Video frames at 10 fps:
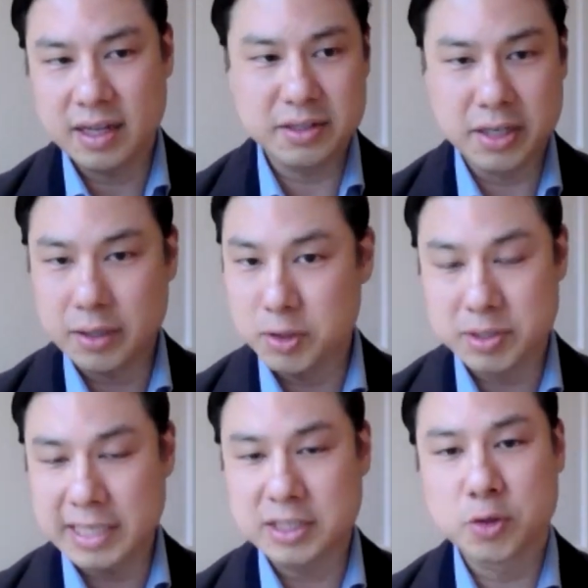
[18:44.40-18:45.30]
you know, you
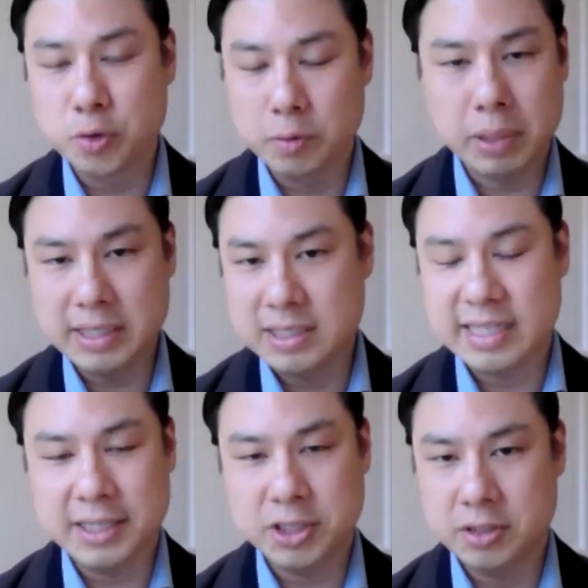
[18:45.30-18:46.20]
tend to call them police
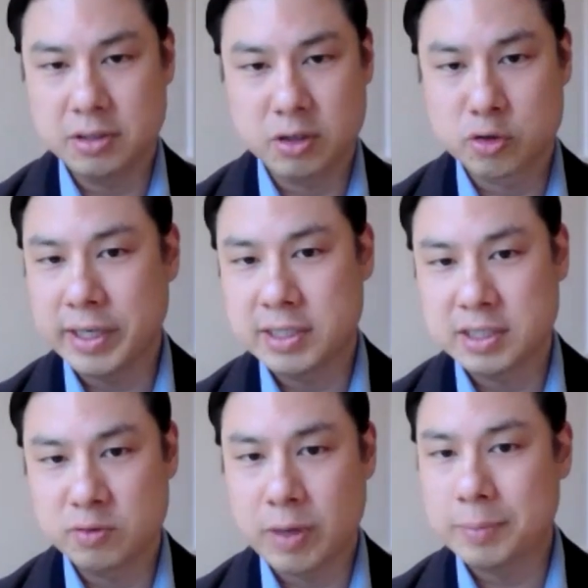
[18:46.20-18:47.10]
station
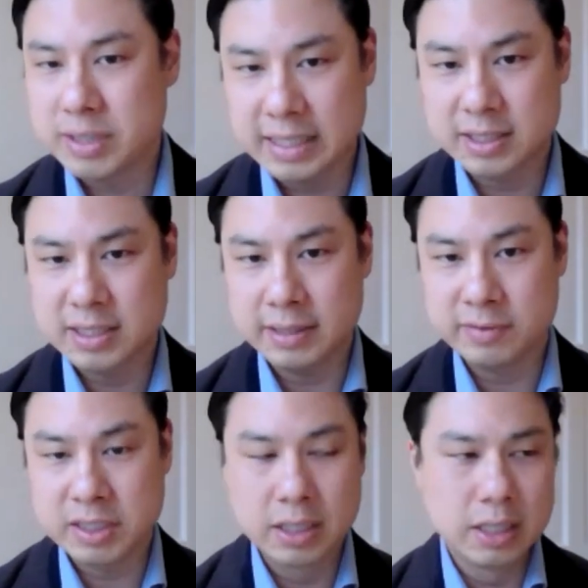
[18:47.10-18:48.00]
accredited
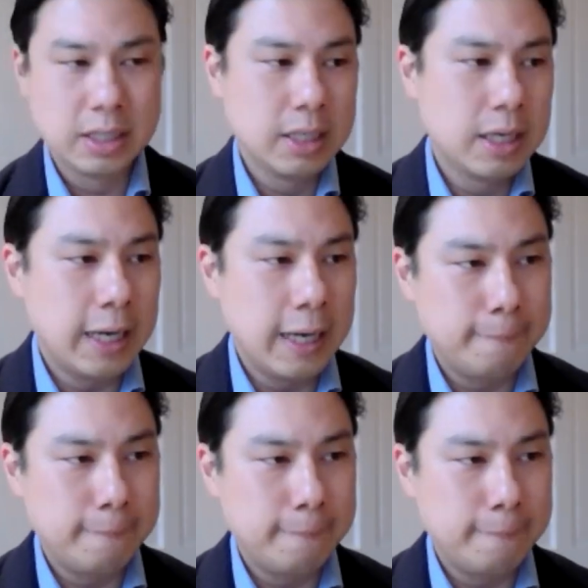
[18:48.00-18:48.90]
representatives.
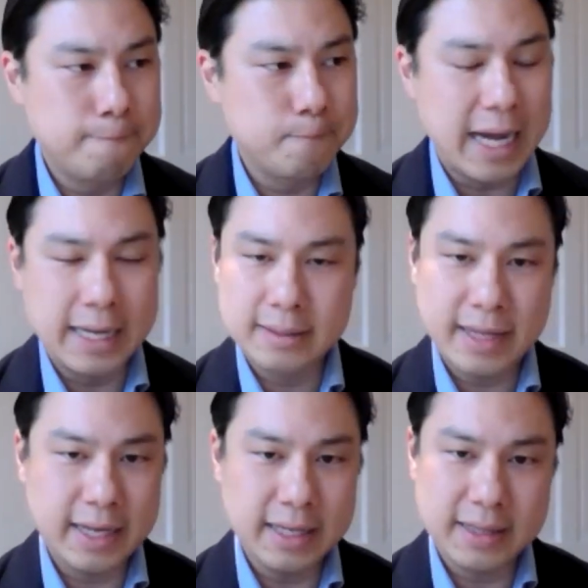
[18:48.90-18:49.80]
And
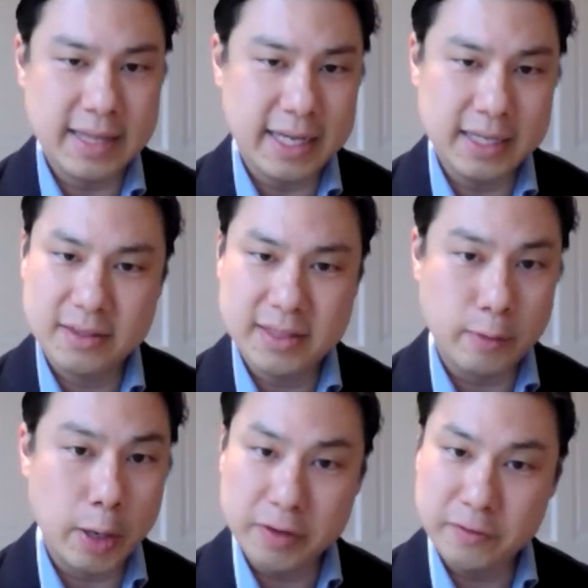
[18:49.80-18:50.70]

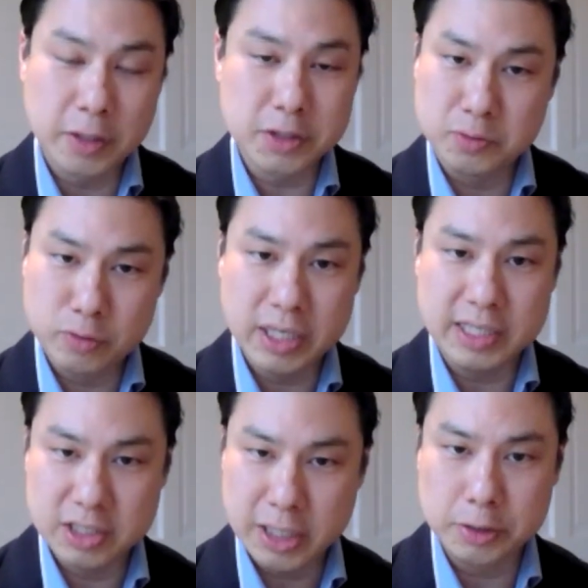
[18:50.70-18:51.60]
their only function really is
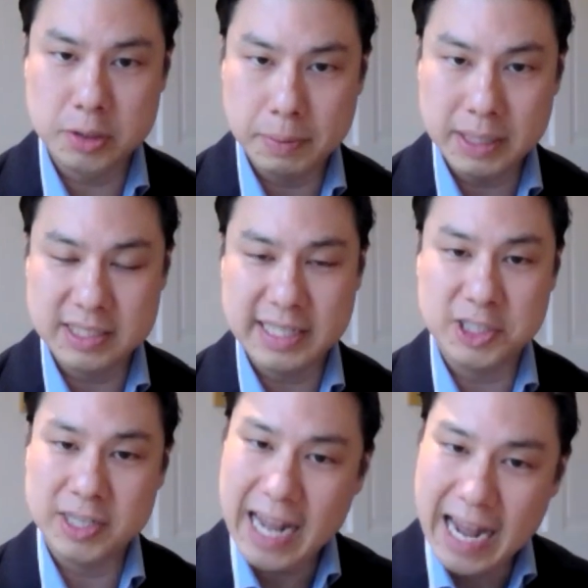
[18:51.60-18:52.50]
to go to the police
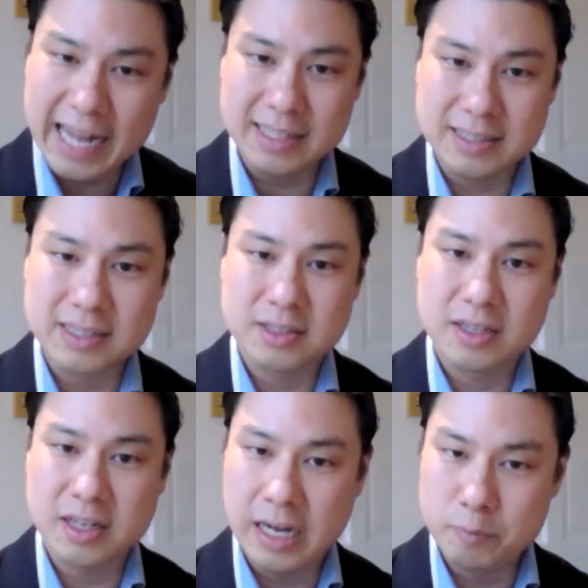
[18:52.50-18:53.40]
station and
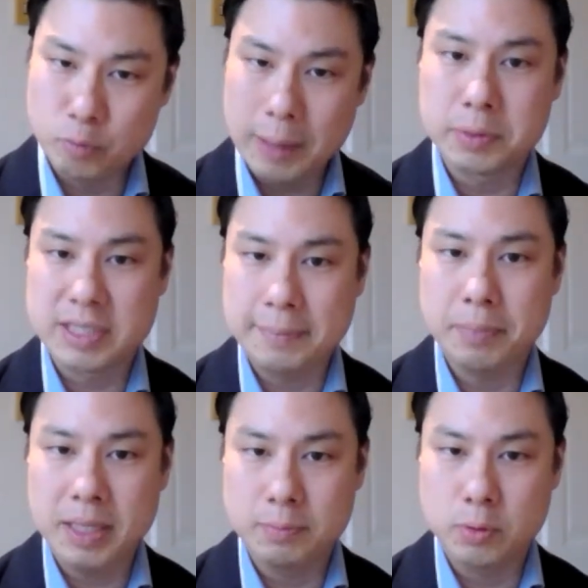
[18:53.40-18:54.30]
represent
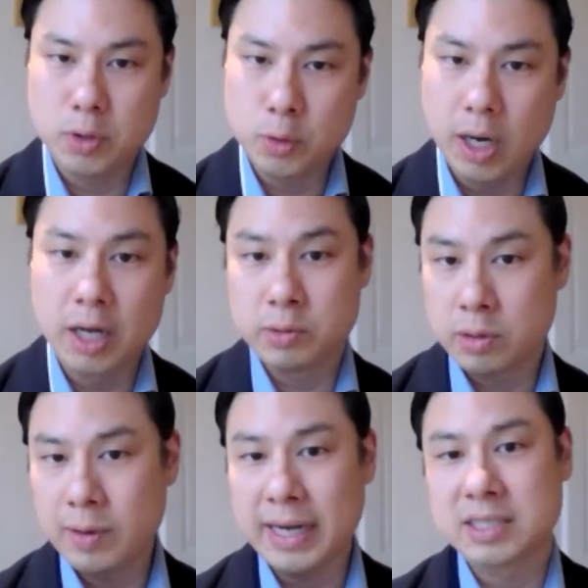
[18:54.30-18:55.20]
people who are under
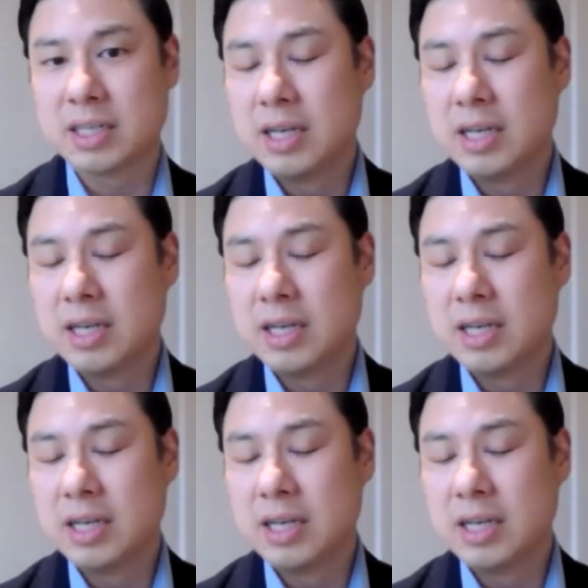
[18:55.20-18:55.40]
arrest.